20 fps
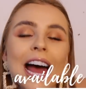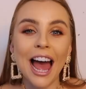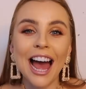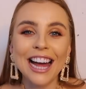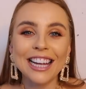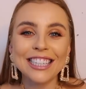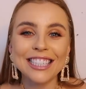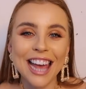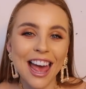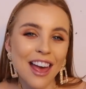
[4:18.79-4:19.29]

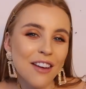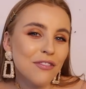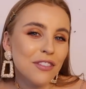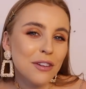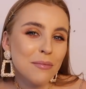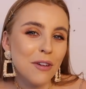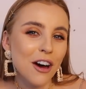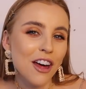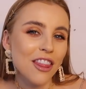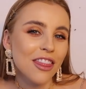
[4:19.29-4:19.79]
And
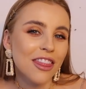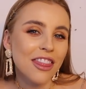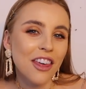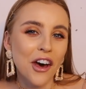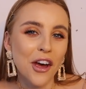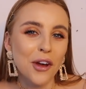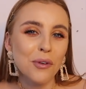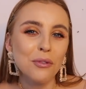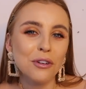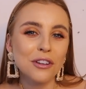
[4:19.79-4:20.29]
every month
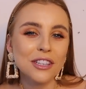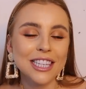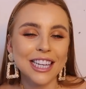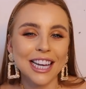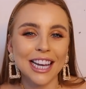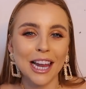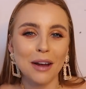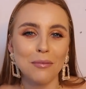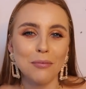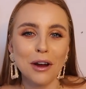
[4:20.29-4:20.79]
I want to
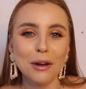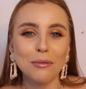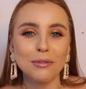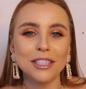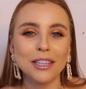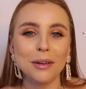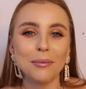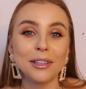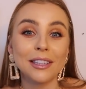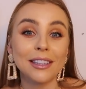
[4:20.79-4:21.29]
collaborate
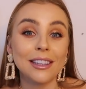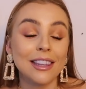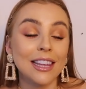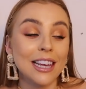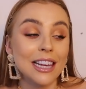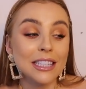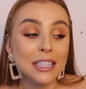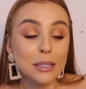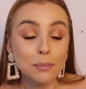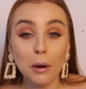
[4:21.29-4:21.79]
with someone
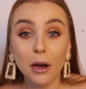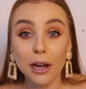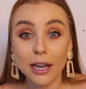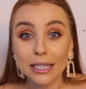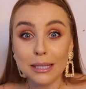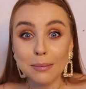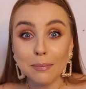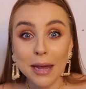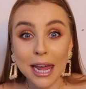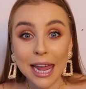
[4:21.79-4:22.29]
that
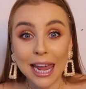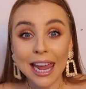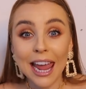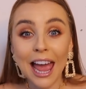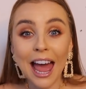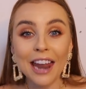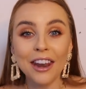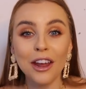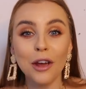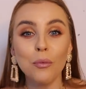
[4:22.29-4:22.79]
inspires me,
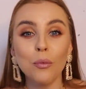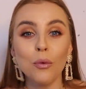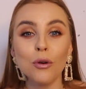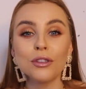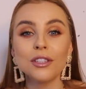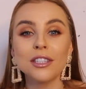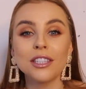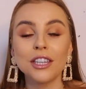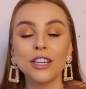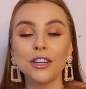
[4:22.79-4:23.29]
and I
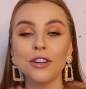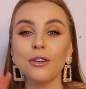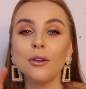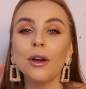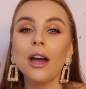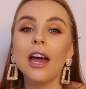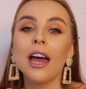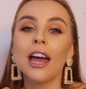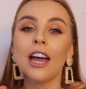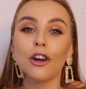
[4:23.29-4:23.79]
want
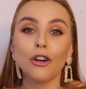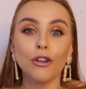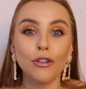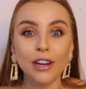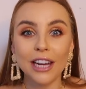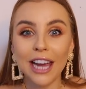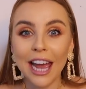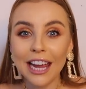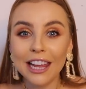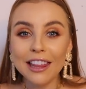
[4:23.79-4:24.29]
to
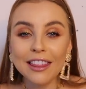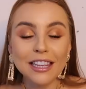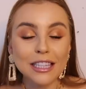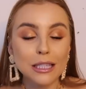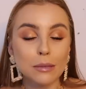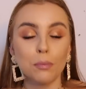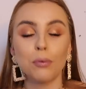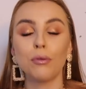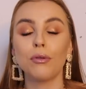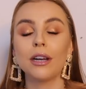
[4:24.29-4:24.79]
create
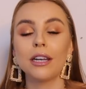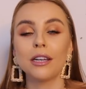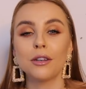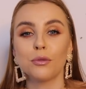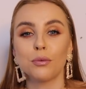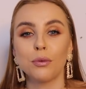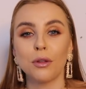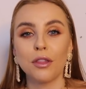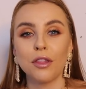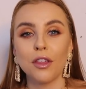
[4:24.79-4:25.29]
this
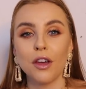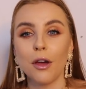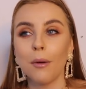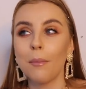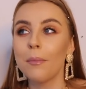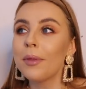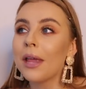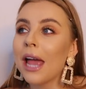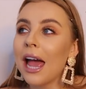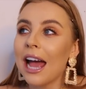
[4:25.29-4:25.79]
print with
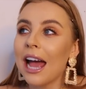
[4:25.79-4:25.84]
them,